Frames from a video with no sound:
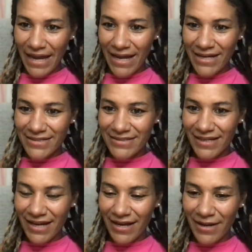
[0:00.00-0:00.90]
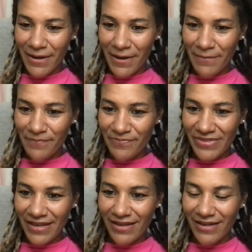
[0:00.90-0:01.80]
And um,
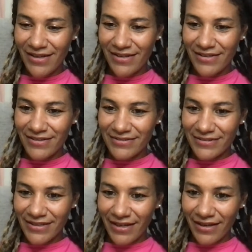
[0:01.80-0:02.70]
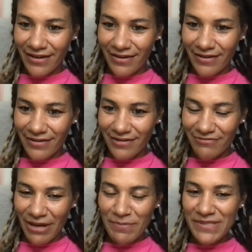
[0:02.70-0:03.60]
yeah,
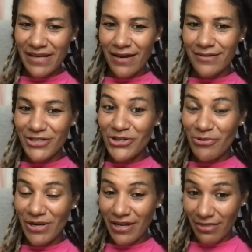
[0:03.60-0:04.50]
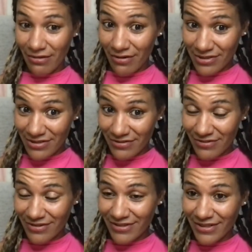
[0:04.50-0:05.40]
Fabsi, you know what I thought?
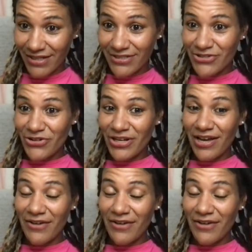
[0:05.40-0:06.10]
You're gonna